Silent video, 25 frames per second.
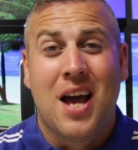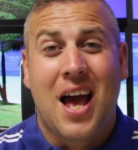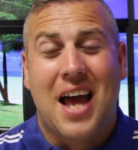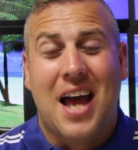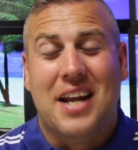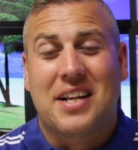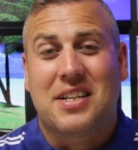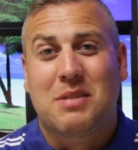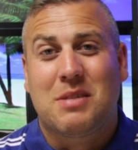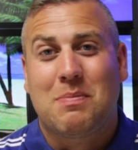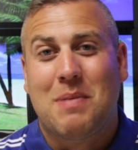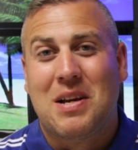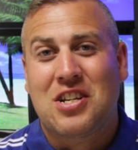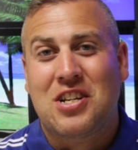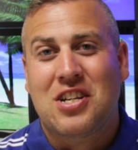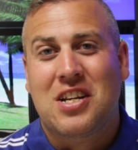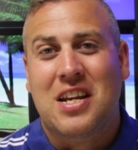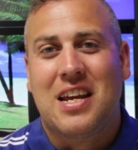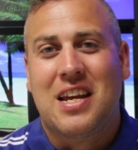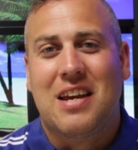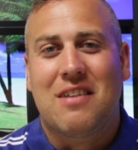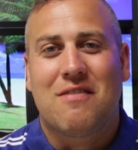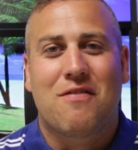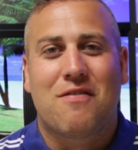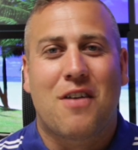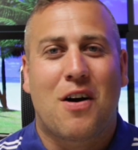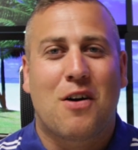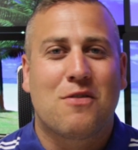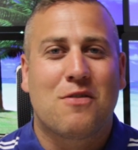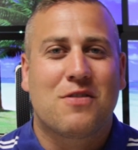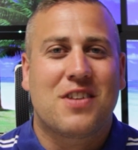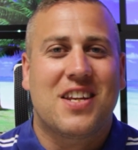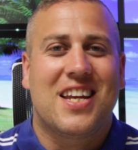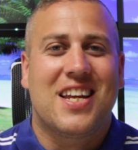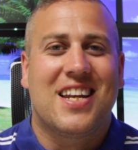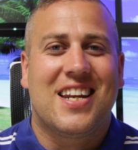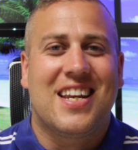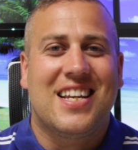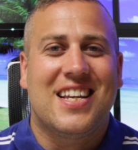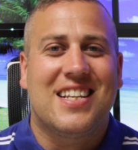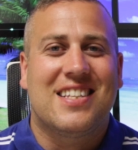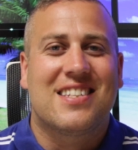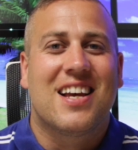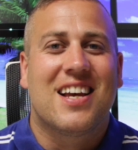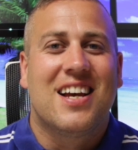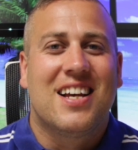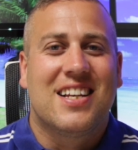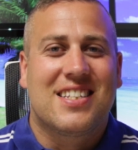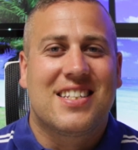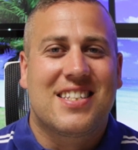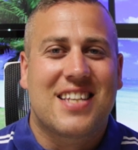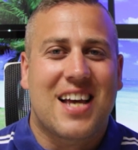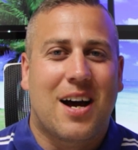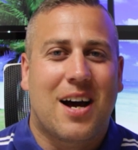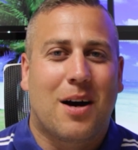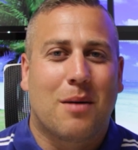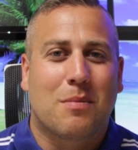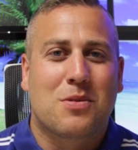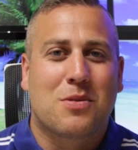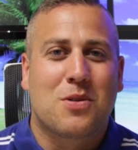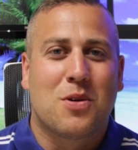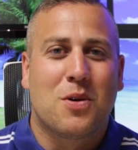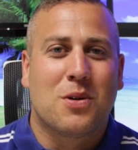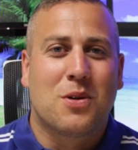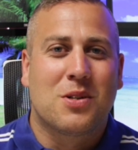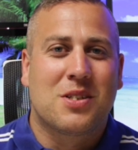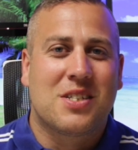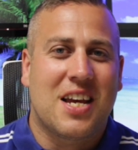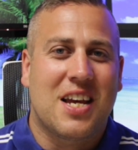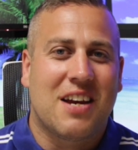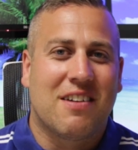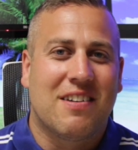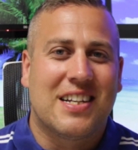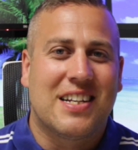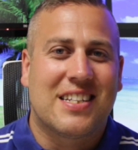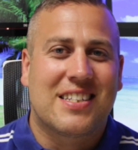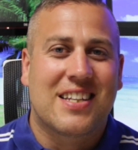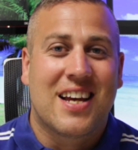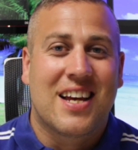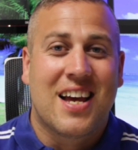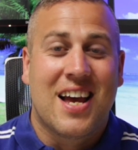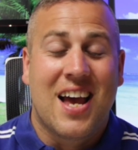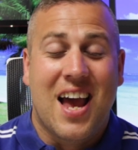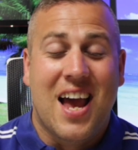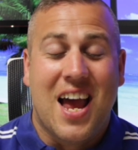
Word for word: and especially involved in his setup tour series.